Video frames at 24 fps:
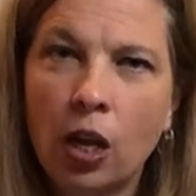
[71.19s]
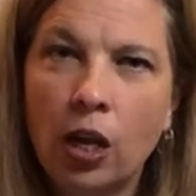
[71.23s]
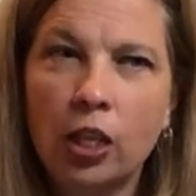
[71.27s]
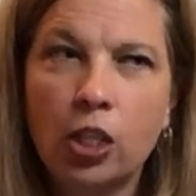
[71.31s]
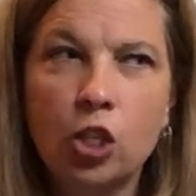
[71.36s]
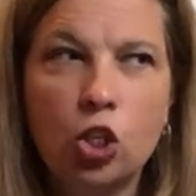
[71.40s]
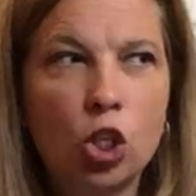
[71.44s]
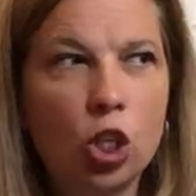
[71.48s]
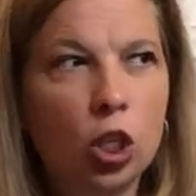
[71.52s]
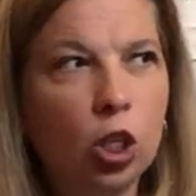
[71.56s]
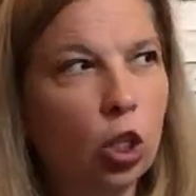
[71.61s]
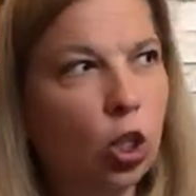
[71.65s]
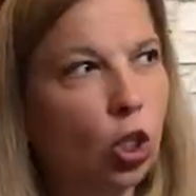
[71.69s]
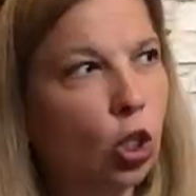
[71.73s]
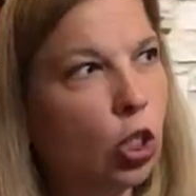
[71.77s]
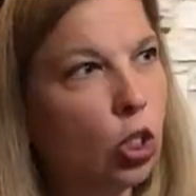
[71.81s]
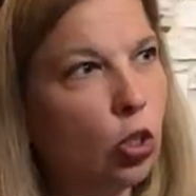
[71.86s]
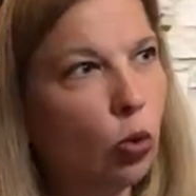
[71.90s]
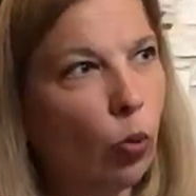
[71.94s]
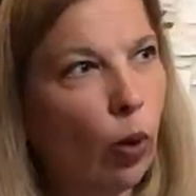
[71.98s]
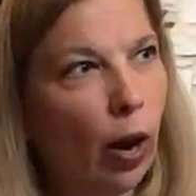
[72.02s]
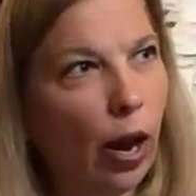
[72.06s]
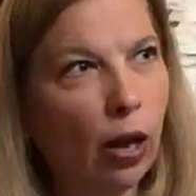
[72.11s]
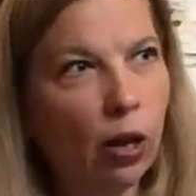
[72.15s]
And she
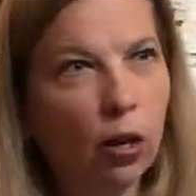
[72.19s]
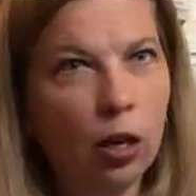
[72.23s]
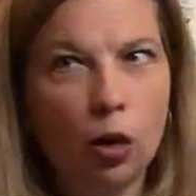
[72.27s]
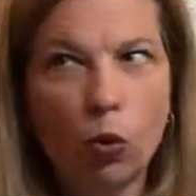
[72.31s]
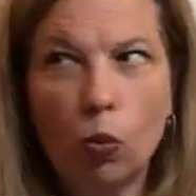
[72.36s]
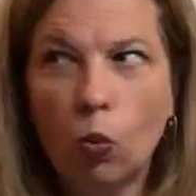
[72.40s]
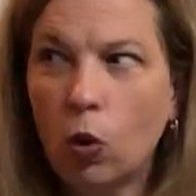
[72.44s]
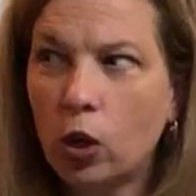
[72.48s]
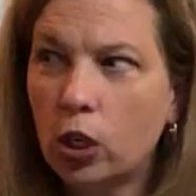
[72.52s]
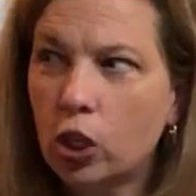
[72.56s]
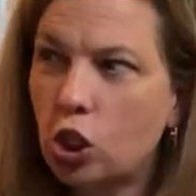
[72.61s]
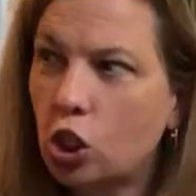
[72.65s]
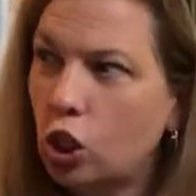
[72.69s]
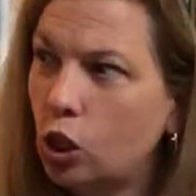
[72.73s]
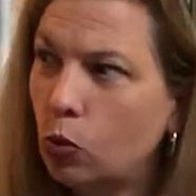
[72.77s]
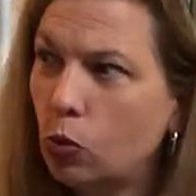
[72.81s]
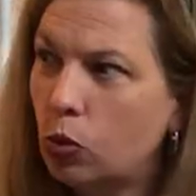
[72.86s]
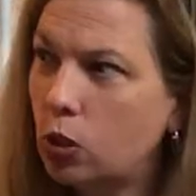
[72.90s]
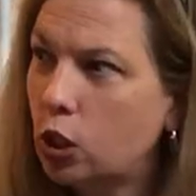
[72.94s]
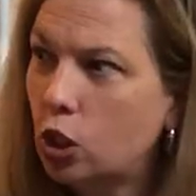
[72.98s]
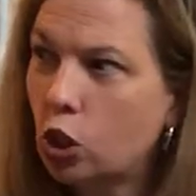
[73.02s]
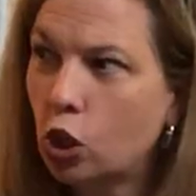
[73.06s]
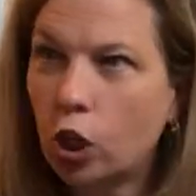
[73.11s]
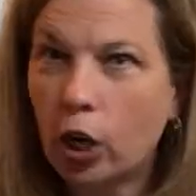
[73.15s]
looked around at what she
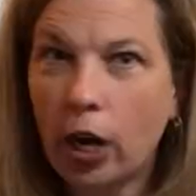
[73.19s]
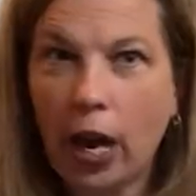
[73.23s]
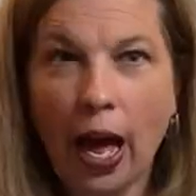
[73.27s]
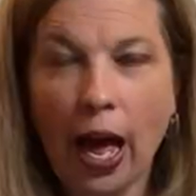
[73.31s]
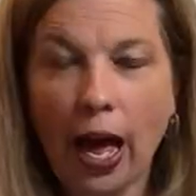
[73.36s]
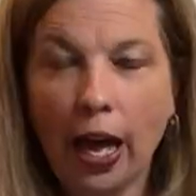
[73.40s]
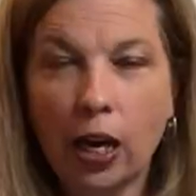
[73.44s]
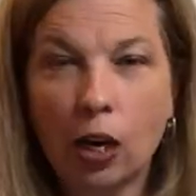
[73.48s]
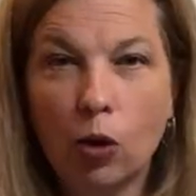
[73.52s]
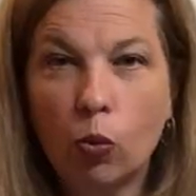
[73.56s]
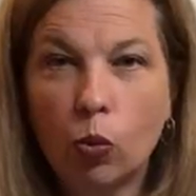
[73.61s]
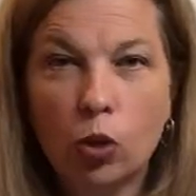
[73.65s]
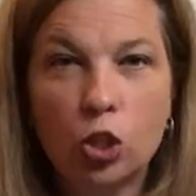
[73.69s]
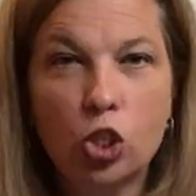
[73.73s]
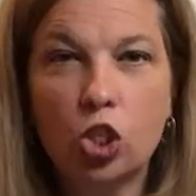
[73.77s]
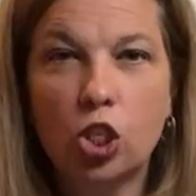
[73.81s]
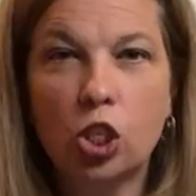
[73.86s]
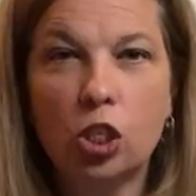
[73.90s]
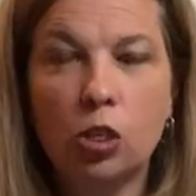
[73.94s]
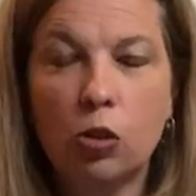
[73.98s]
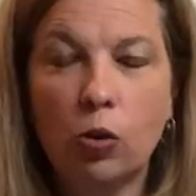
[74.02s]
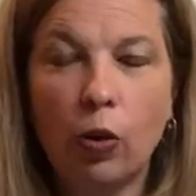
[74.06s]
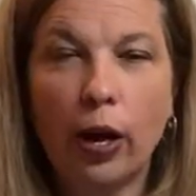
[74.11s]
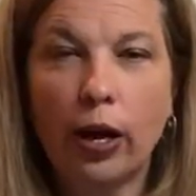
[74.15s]
was good at and what
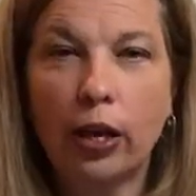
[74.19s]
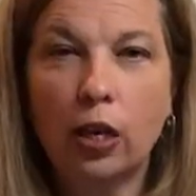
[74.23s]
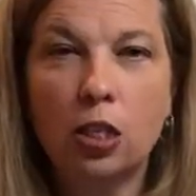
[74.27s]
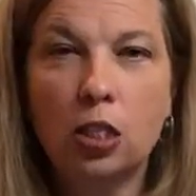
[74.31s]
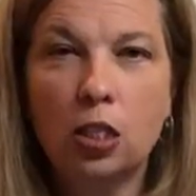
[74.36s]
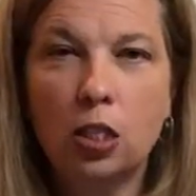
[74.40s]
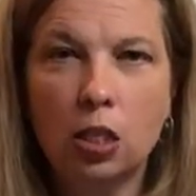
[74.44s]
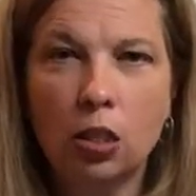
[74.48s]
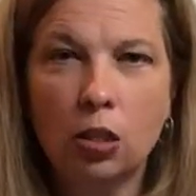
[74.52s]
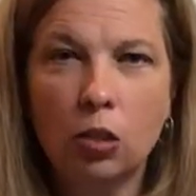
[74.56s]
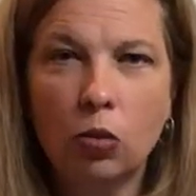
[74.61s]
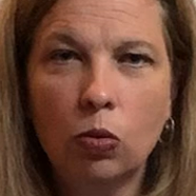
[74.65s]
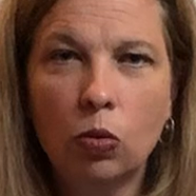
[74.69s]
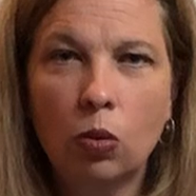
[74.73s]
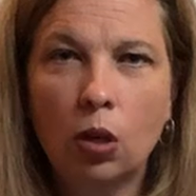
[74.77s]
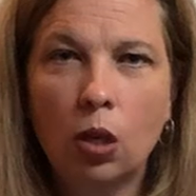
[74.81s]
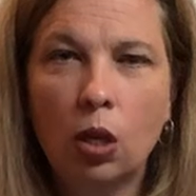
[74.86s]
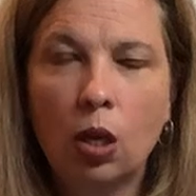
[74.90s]
she knew how to do.